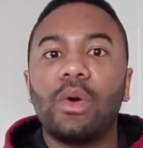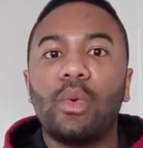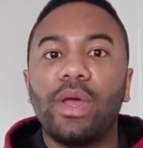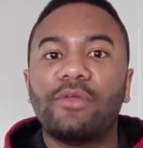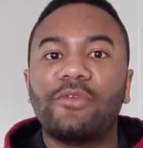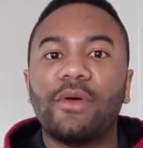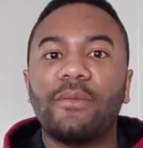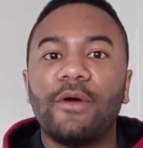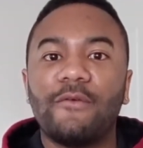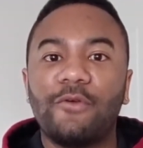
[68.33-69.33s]
went
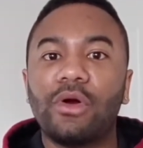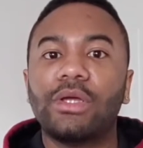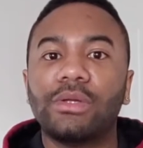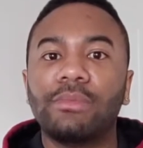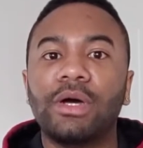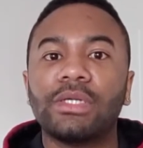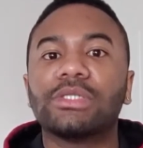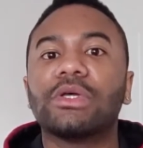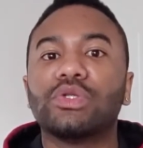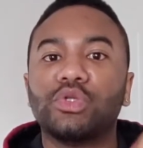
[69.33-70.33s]
from four hundred
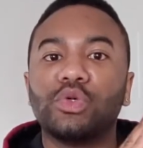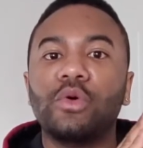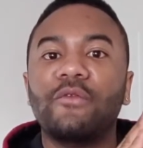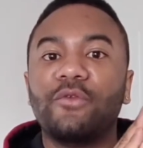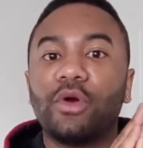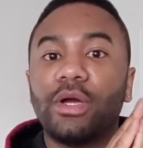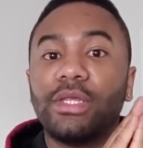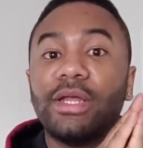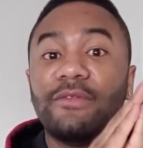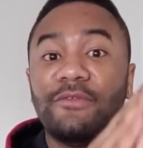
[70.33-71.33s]
bucks to four
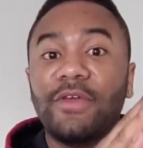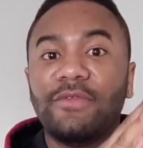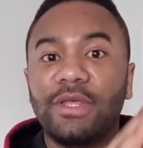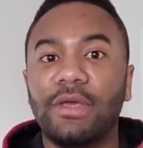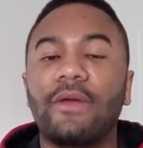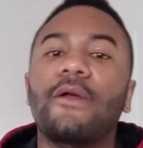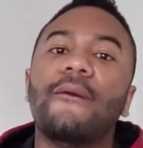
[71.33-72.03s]
hundred fifty.